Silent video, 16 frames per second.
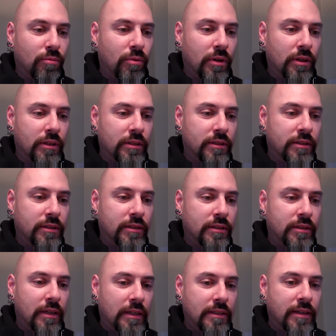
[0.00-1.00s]

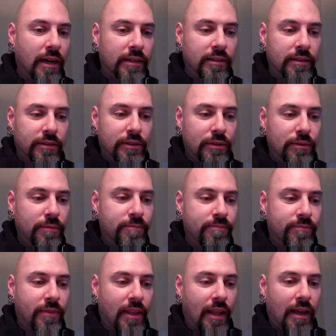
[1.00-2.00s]
was entitled to
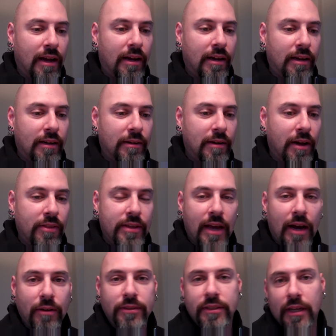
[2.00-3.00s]
on
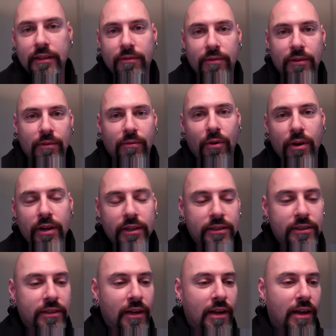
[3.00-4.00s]
the outset of their
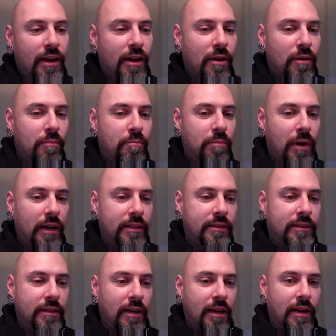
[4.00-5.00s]
voyage,
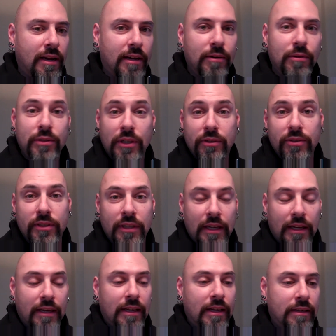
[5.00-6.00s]
but it was
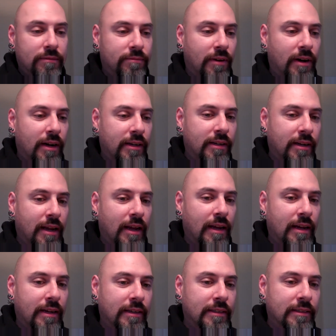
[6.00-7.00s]
interesting and fun,
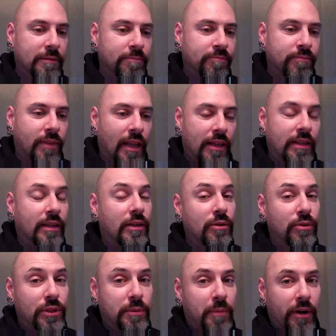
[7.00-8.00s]
and I think
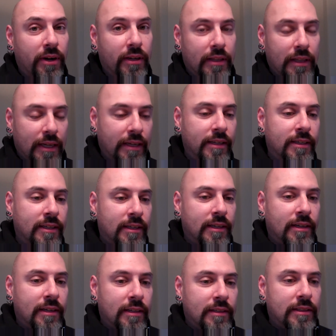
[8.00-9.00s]
used sparingly,
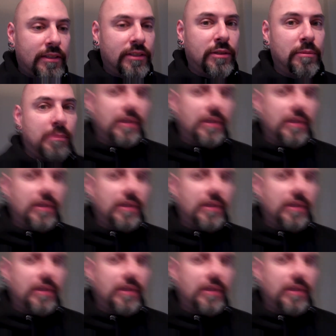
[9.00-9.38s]
this could